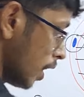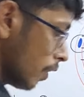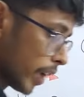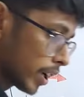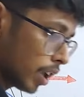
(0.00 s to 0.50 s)

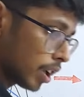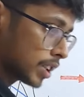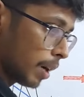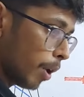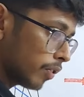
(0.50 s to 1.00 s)
Vector,
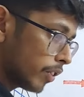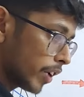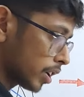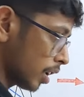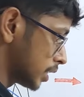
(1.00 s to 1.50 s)
sum of the
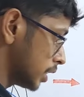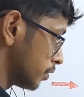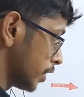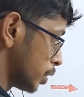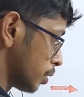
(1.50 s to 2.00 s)
vectors is,
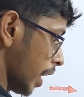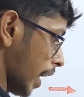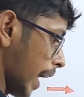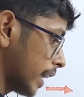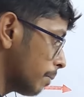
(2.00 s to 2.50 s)
we should
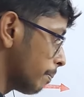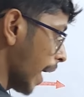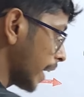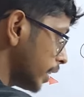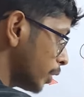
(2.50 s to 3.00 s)
add the
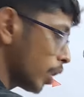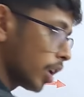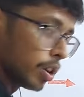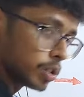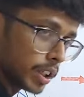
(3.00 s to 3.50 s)
magnitude and
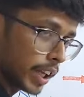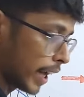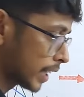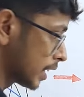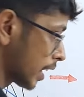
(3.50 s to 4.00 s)
also the direction,